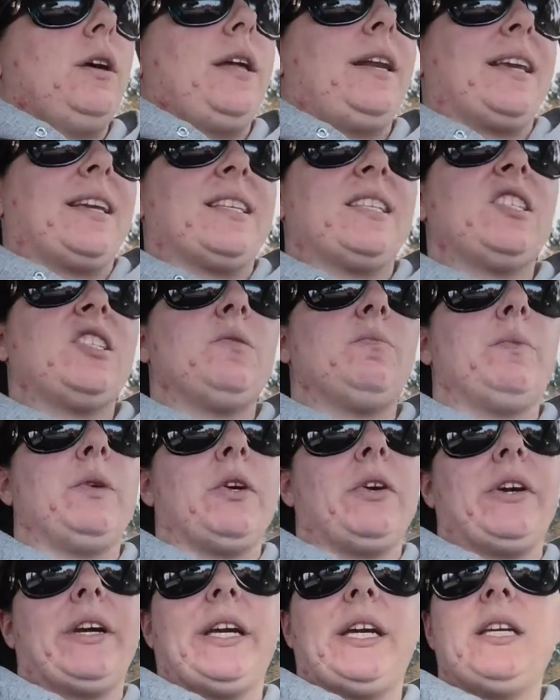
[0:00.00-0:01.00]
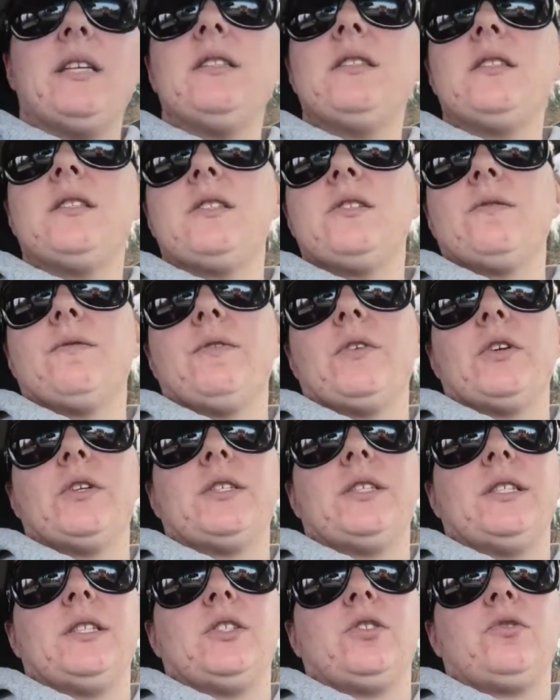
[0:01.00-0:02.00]
an experience
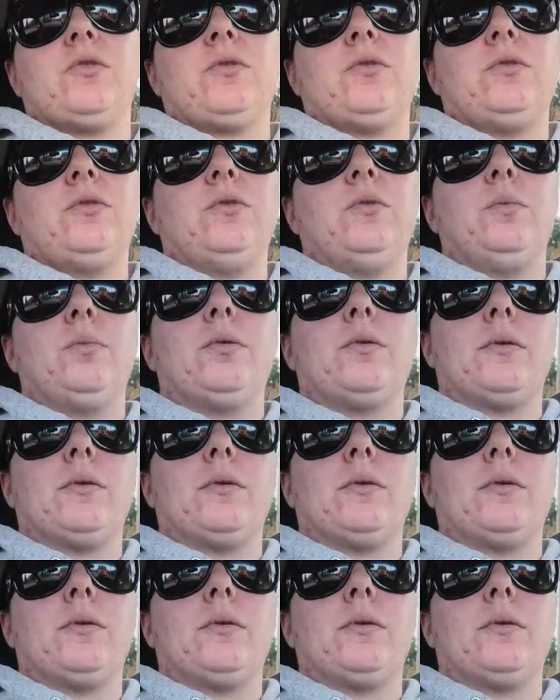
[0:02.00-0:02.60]
versus true